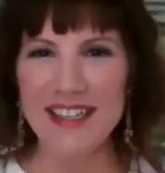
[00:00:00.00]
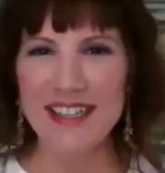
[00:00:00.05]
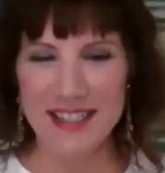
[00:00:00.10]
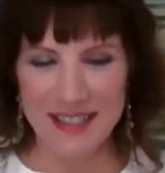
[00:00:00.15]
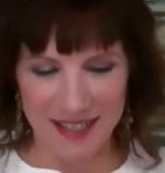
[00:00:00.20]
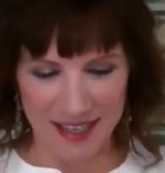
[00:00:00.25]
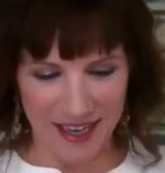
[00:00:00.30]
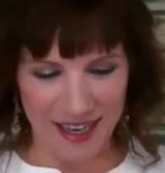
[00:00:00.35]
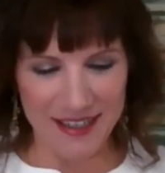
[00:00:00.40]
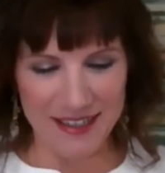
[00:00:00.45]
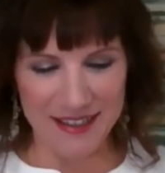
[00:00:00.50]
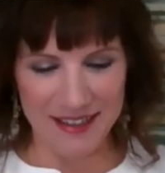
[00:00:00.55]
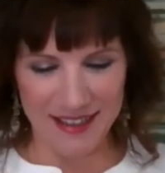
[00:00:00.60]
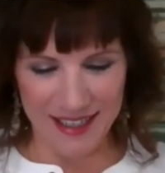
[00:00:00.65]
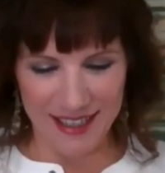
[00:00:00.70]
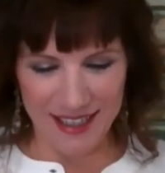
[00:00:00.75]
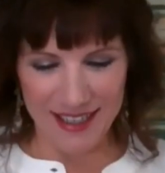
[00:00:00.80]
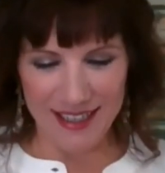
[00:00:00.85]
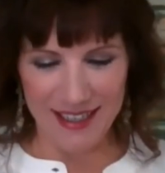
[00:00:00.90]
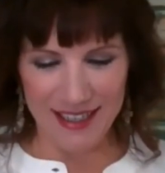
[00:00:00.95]

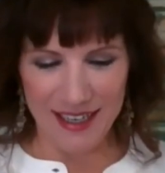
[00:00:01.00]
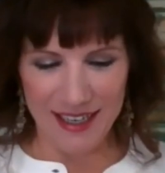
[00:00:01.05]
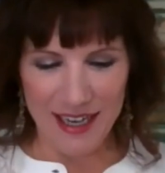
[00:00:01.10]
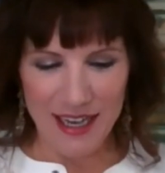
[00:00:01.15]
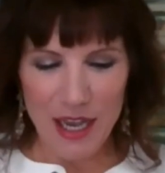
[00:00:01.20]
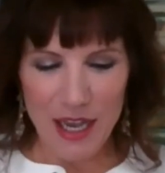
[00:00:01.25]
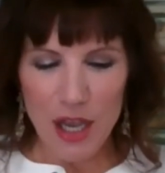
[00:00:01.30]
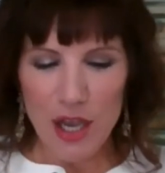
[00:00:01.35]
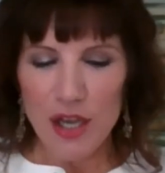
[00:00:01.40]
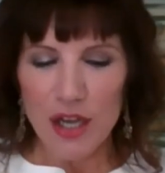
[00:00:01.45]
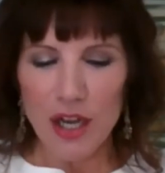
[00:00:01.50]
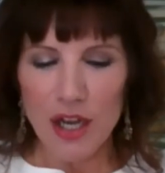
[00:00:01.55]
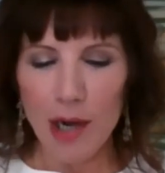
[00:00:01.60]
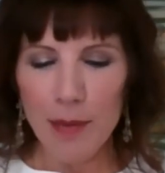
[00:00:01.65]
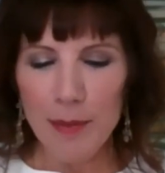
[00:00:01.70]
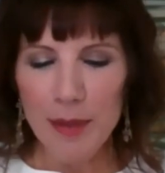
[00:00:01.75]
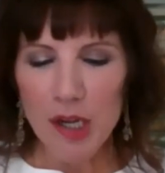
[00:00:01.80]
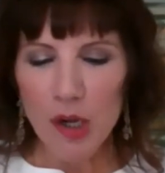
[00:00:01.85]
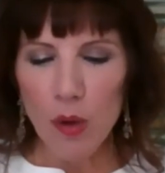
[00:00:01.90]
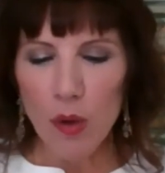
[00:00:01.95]
Exactly.
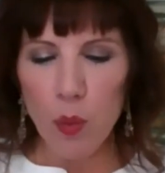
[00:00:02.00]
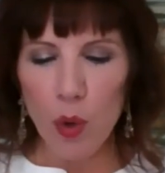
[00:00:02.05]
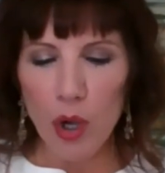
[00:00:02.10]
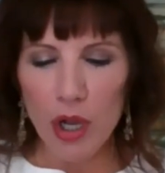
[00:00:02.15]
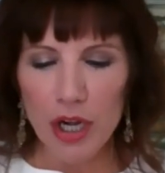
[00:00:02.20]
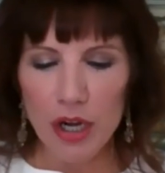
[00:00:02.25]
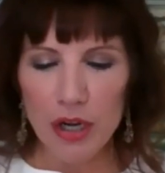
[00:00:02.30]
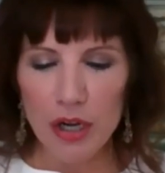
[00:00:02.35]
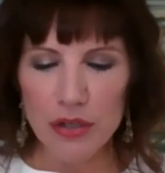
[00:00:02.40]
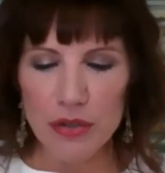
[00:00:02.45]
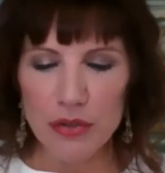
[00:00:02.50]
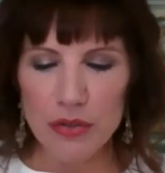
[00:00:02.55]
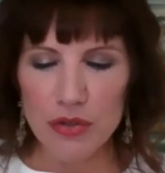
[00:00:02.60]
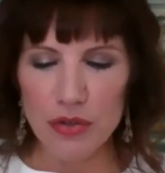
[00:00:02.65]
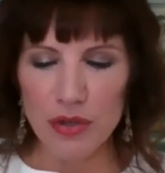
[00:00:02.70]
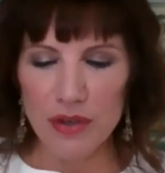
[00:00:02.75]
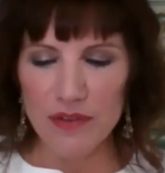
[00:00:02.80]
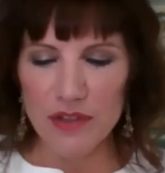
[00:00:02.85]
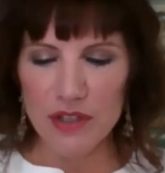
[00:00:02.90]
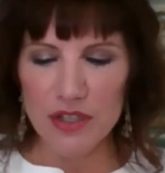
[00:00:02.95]
Carmen, what are you
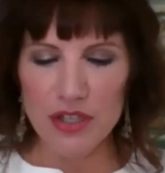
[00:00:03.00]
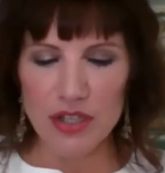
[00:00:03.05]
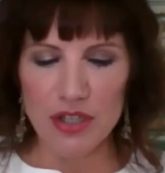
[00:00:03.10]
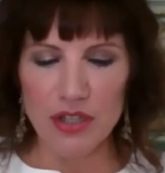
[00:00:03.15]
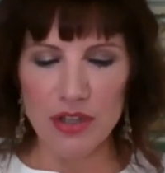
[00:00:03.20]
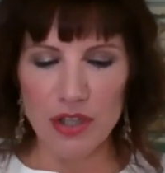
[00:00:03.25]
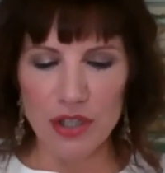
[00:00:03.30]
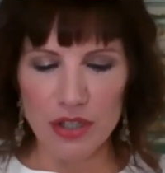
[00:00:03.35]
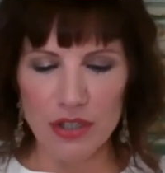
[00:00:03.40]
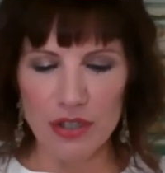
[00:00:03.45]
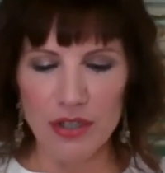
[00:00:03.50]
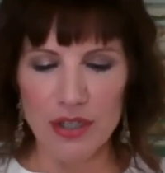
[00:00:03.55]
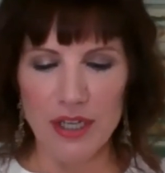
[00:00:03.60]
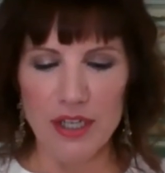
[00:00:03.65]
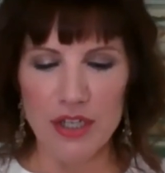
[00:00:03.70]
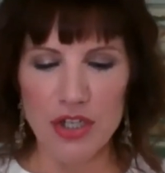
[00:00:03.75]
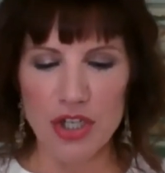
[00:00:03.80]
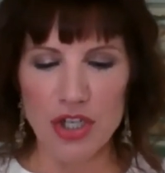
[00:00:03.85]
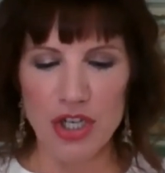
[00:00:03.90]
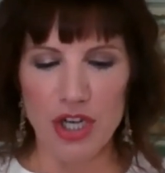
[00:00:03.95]
driven to learn
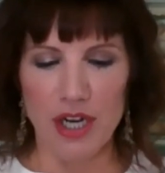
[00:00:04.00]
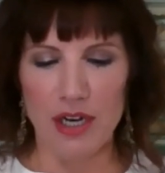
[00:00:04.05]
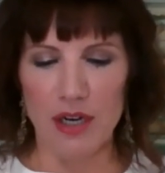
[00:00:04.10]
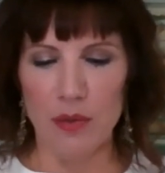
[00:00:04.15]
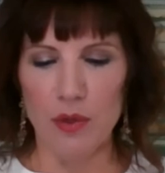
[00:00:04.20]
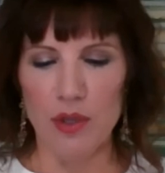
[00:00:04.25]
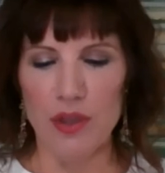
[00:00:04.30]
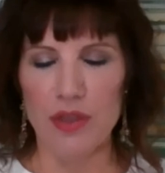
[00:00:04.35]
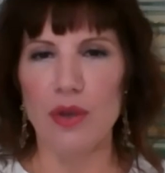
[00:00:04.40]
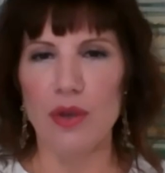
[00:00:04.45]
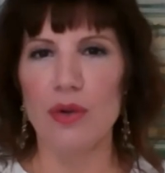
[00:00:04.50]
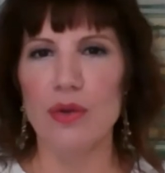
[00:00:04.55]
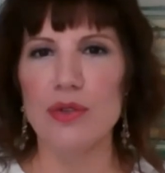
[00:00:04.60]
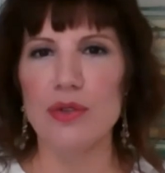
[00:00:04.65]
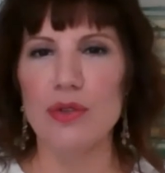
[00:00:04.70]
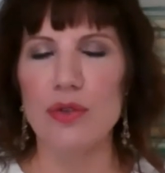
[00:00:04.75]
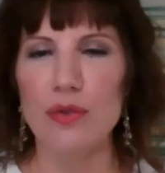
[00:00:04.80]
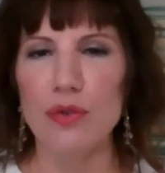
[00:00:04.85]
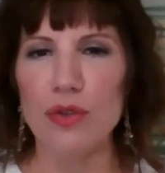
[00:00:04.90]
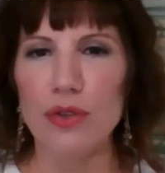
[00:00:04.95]
and share with those
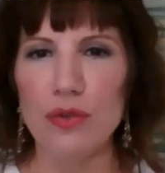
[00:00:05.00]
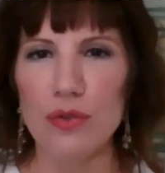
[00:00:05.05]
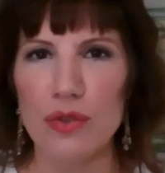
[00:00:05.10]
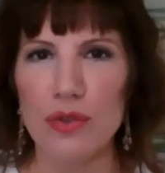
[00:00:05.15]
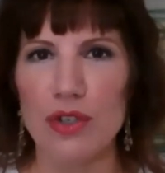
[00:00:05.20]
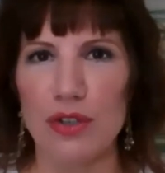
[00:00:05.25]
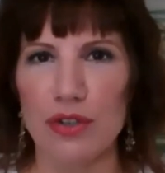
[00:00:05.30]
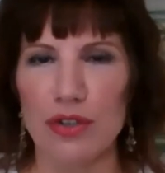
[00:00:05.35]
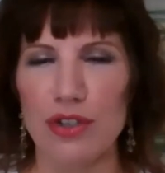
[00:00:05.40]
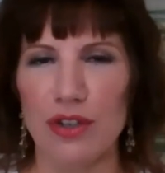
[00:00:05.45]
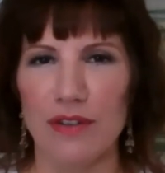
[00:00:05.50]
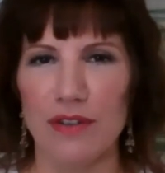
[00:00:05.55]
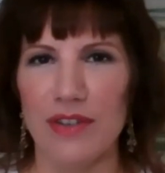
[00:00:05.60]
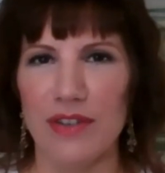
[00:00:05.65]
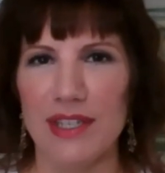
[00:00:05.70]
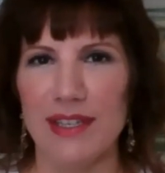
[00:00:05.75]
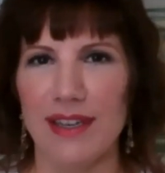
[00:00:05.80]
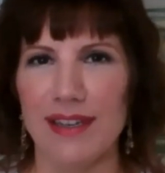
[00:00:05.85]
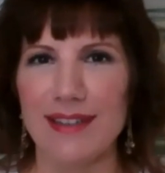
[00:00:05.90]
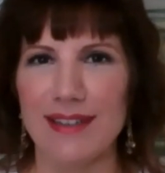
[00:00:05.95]
who use your
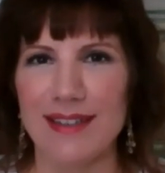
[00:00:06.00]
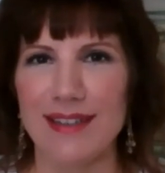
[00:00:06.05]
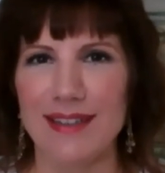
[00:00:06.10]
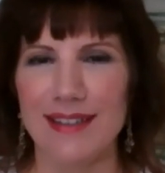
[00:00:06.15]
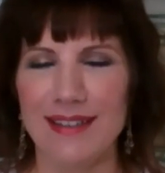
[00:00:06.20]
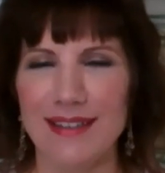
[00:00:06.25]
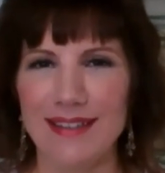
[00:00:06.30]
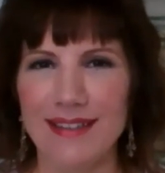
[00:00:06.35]
services?